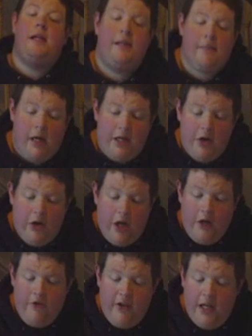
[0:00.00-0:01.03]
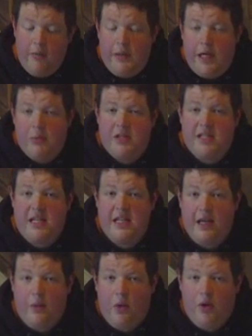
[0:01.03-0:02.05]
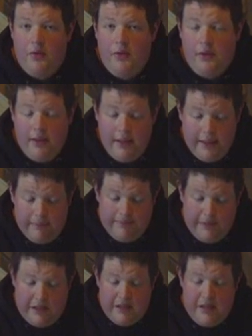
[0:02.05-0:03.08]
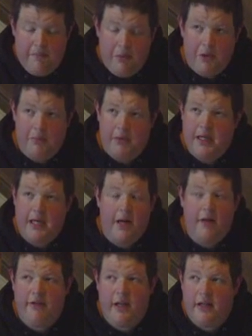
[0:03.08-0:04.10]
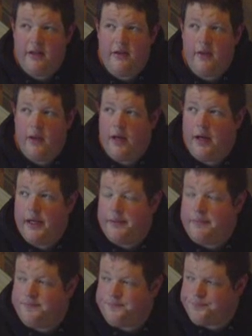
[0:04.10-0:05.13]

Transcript: I don't know. Hopefully, I'll be able to see that one at some point, but I can't find it online.